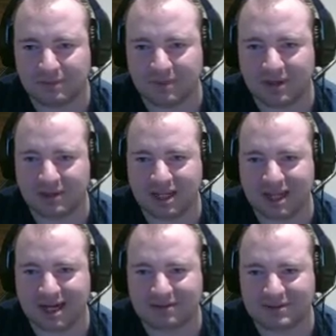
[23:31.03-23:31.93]
Okay,
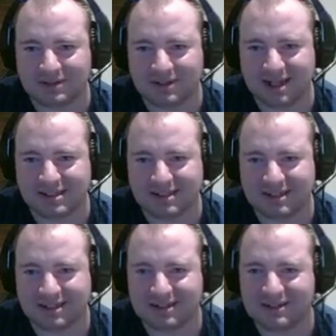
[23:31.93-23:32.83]
that was good actually.
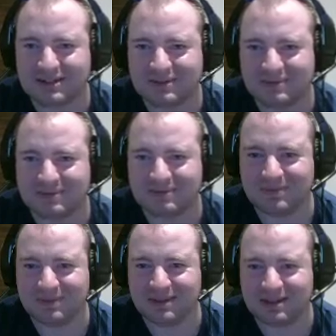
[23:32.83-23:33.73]

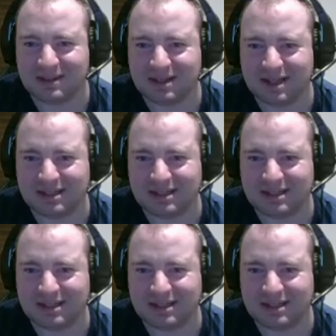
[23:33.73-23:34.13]
I